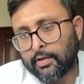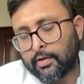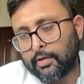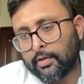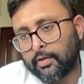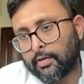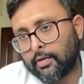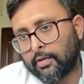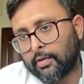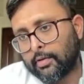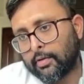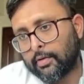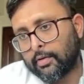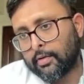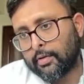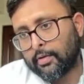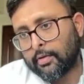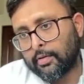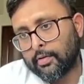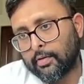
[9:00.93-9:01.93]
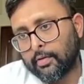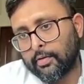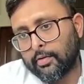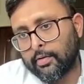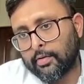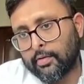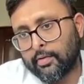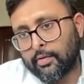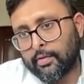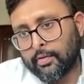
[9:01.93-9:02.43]

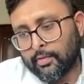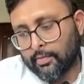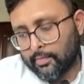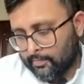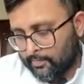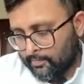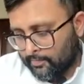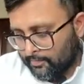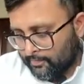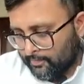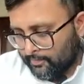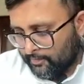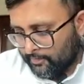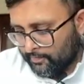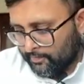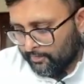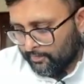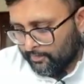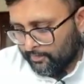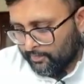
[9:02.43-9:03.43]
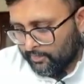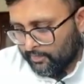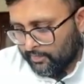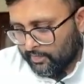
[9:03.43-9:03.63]
[no speech]